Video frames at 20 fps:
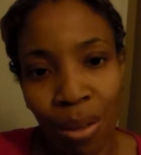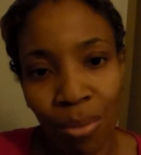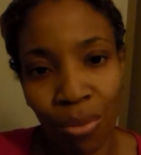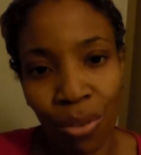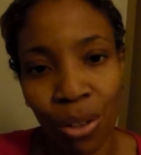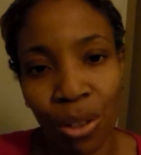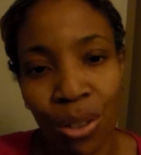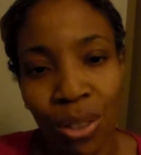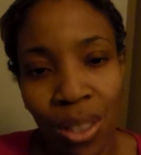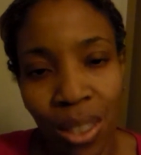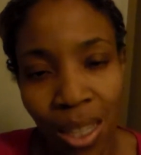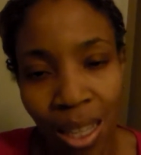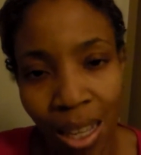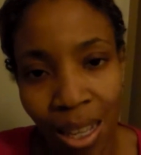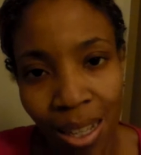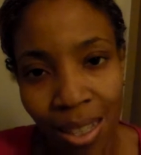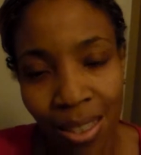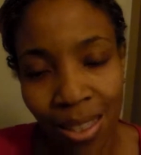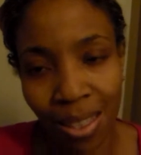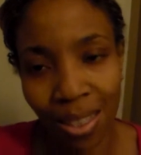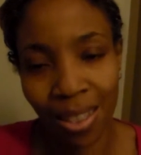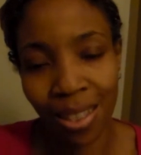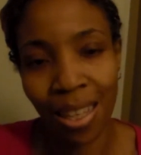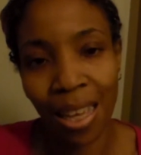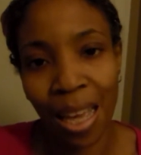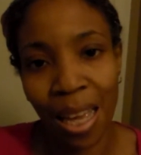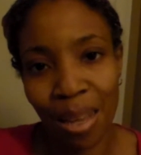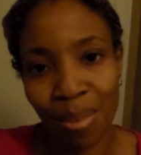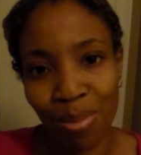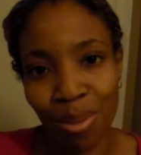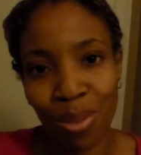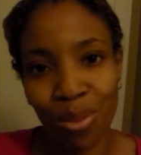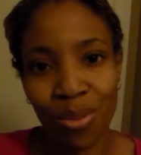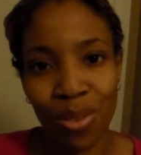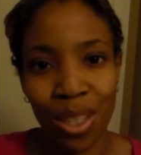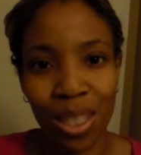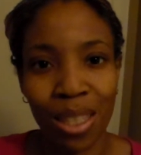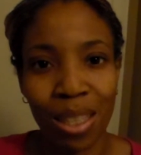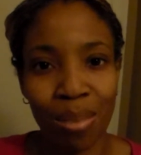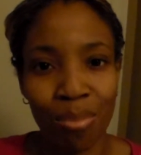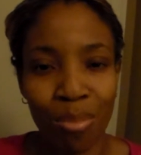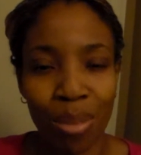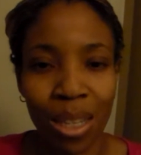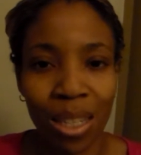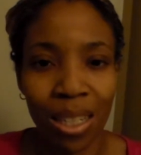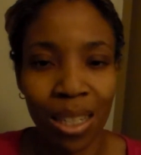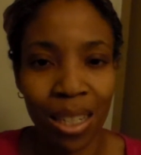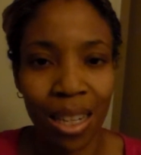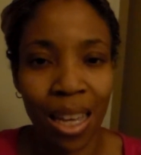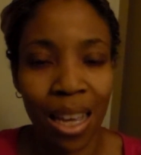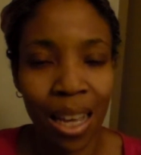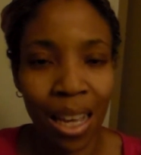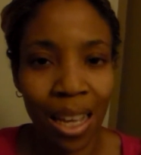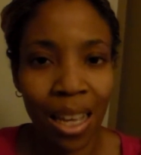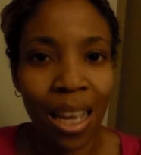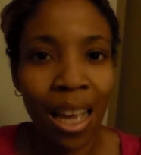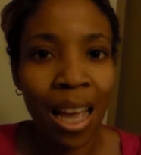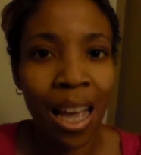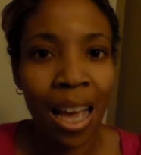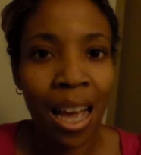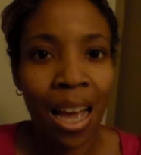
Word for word: My first cousin came to visit me today